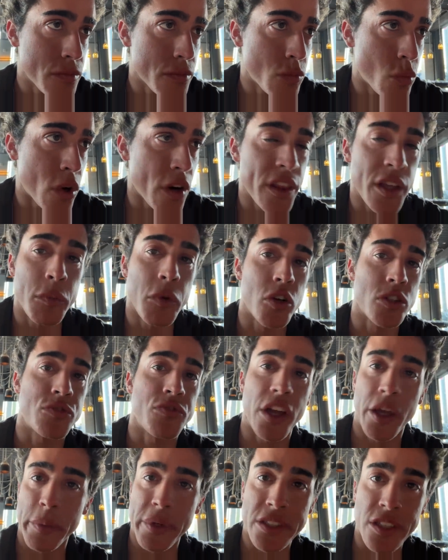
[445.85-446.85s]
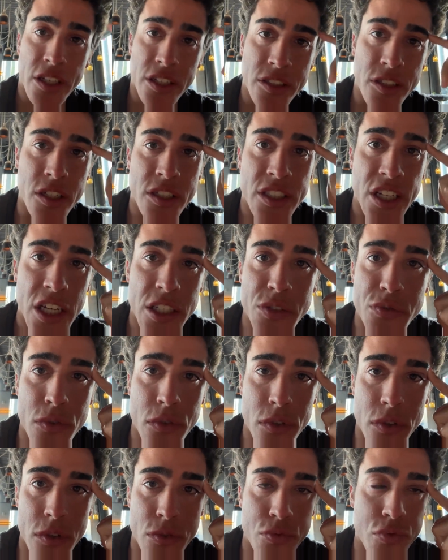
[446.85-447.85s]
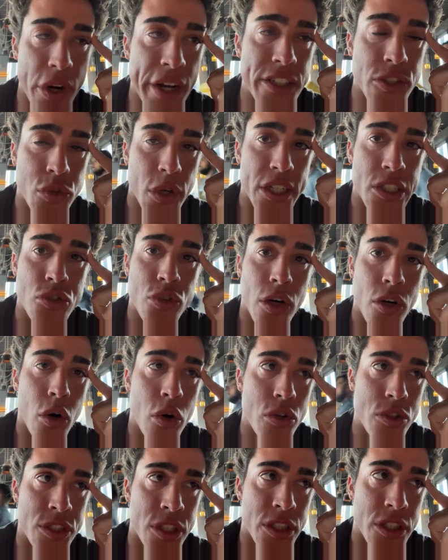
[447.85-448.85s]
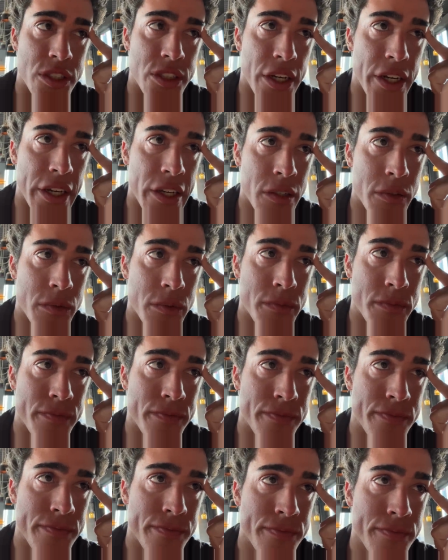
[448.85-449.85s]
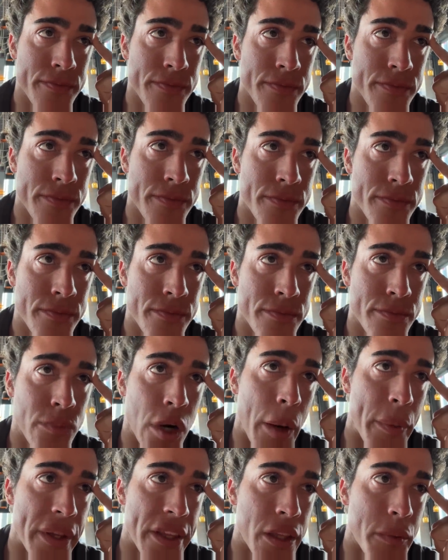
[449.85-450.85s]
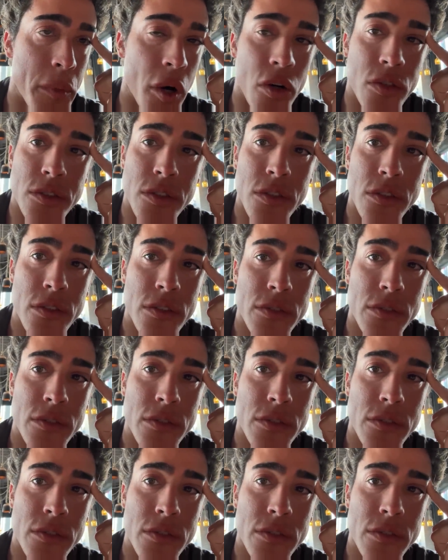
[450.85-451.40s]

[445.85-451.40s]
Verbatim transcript: one of the most famous and successful French restaurant owners in the city, probably the most.